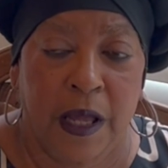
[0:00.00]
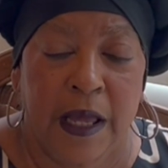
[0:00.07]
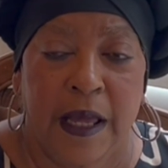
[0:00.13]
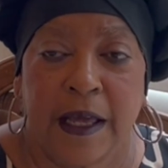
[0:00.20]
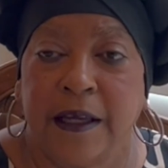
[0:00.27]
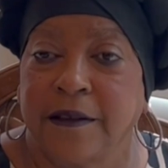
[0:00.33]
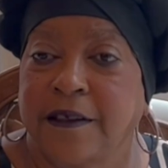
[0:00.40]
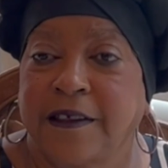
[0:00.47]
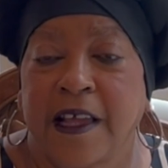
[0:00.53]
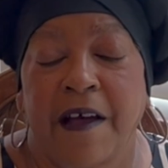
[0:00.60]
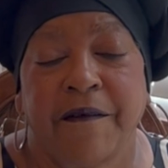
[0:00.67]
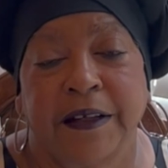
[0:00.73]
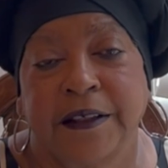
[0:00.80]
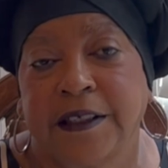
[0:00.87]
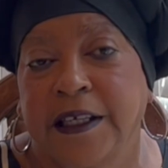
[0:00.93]
In
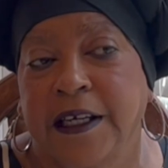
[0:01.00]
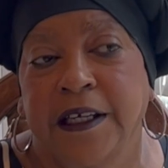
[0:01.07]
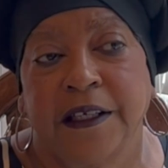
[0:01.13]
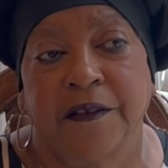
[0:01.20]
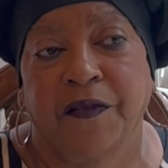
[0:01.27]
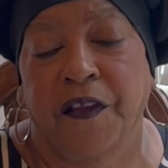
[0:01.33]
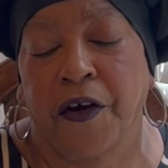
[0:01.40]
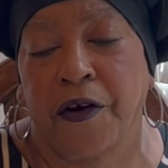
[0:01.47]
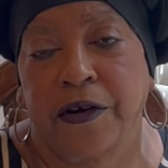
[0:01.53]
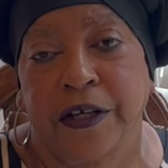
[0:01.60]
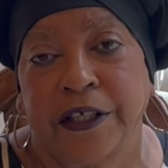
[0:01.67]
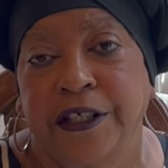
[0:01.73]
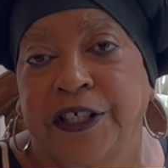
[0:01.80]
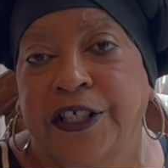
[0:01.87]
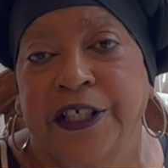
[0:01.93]
1730,
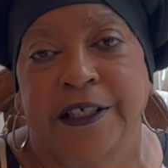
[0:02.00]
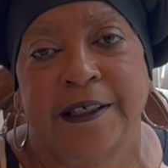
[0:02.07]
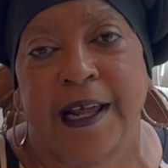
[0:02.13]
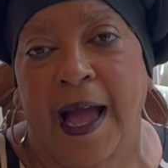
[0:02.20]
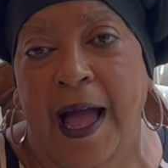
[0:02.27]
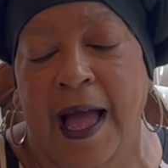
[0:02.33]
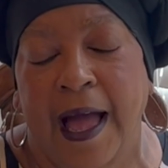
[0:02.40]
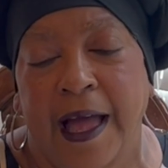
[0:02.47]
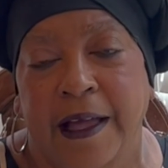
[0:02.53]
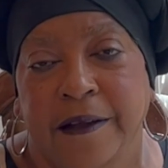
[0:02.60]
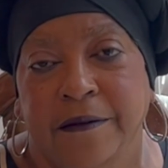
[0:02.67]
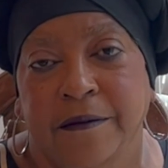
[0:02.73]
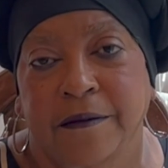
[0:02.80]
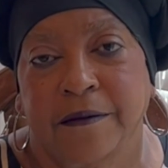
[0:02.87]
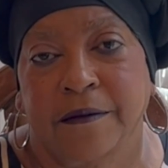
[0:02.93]
she died.
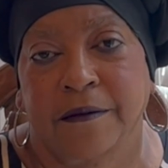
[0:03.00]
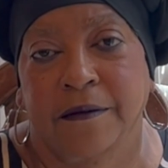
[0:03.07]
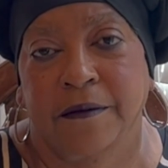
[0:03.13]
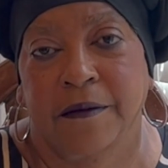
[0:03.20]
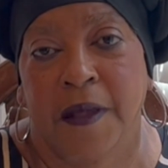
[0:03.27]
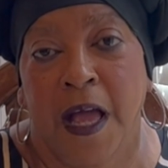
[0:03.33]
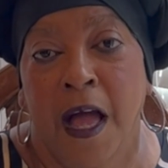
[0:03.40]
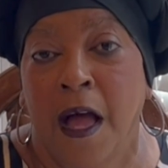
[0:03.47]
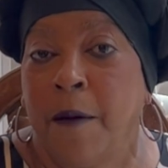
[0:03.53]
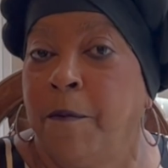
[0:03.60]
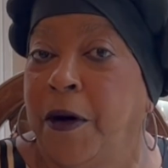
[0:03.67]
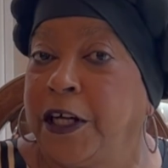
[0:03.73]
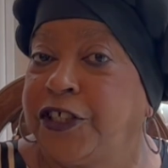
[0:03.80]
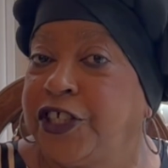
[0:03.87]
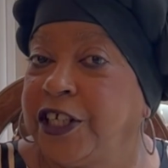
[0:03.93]

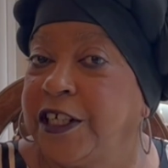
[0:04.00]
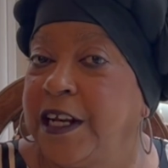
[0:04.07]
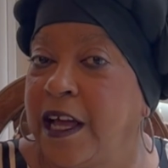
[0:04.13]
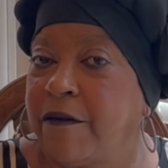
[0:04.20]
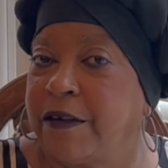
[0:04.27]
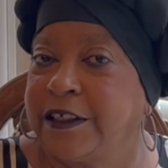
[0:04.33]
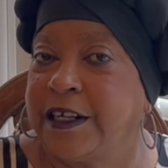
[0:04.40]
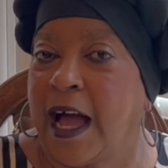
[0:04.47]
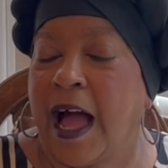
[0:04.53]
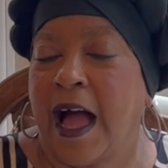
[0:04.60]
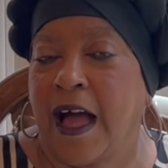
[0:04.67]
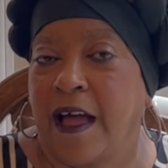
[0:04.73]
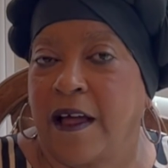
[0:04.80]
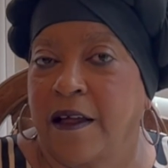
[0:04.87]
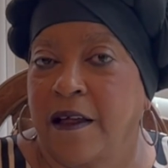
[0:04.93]
But she never
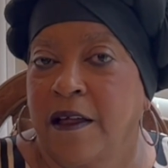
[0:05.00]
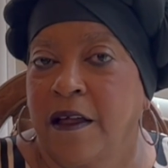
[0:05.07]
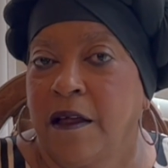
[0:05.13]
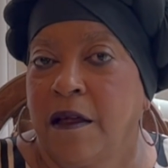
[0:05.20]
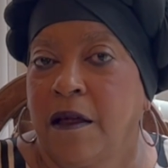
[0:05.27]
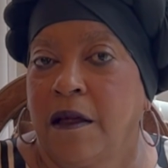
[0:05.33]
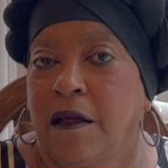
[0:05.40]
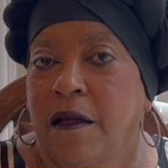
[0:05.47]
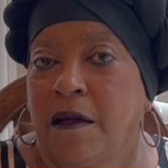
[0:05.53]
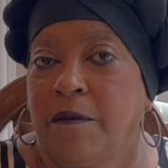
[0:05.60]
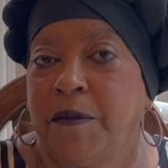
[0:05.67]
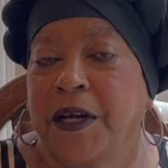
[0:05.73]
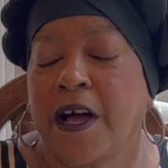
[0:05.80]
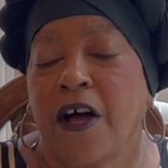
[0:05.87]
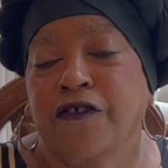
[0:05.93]
died,
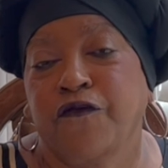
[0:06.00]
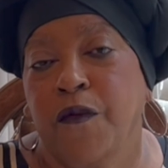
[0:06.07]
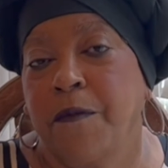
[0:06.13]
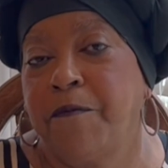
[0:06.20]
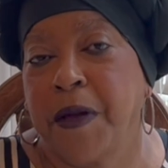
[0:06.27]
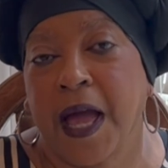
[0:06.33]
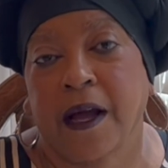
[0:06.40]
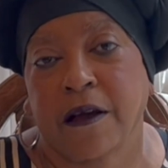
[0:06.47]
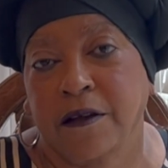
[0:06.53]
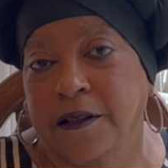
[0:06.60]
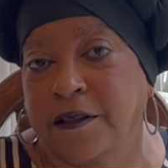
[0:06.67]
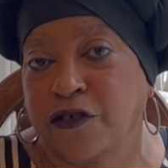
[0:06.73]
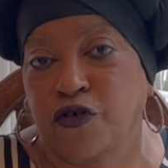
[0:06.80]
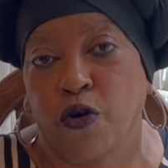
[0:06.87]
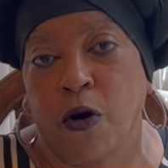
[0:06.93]
because Rebecca's
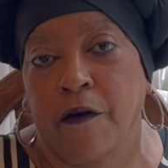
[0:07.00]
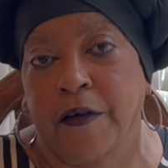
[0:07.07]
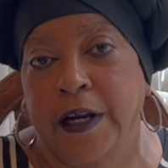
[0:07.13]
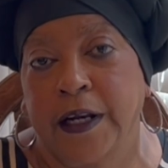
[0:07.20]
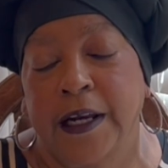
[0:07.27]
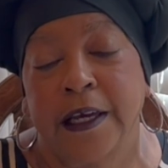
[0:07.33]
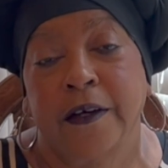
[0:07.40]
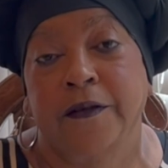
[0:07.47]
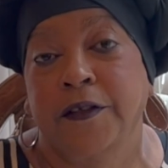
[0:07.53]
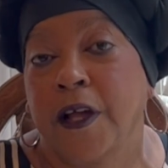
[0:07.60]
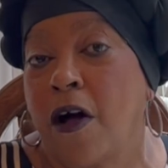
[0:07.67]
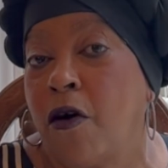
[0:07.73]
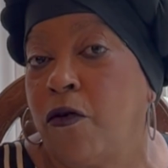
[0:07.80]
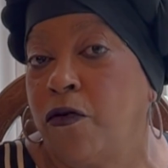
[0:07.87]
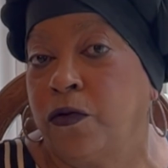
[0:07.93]
story lives
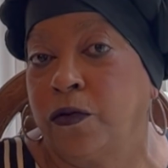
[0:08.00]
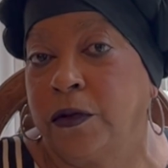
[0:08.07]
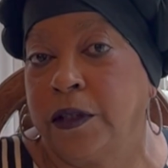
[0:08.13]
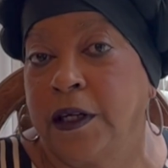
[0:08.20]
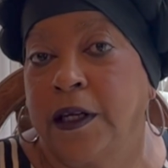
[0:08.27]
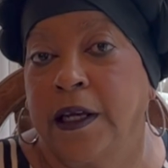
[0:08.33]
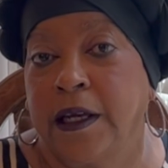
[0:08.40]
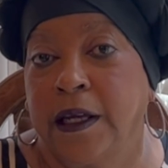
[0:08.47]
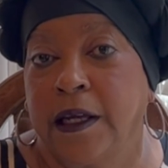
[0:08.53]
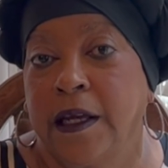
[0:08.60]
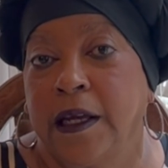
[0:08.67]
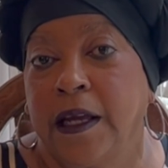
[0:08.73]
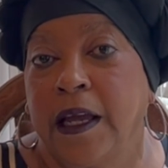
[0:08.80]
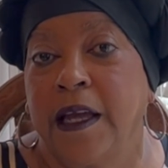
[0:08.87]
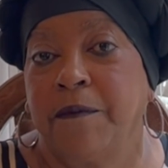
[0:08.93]
on
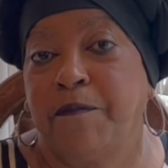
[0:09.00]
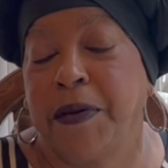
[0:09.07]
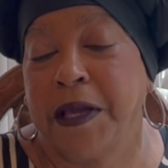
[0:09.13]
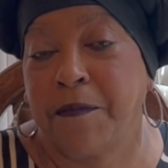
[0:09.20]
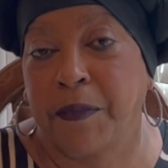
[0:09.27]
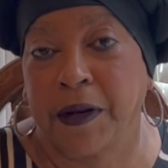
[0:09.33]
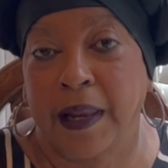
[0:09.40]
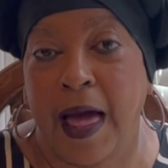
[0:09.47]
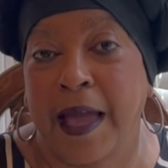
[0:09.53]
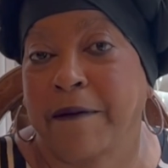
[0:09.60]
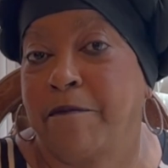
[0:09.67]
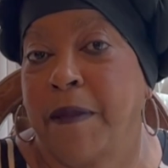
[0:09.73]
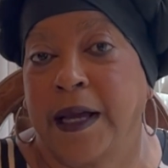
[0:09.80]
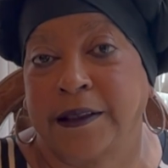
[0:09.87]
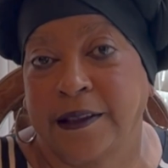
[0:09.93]
in people like
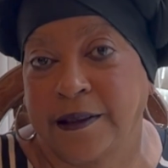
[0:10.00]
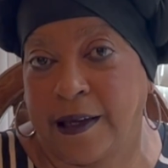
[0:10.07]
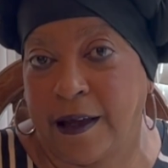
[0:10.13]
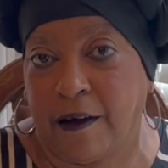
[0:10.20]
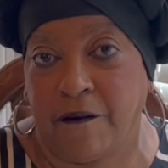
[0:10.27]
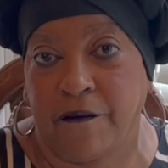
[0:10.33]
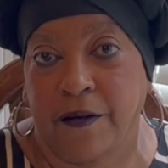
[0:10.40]
myself.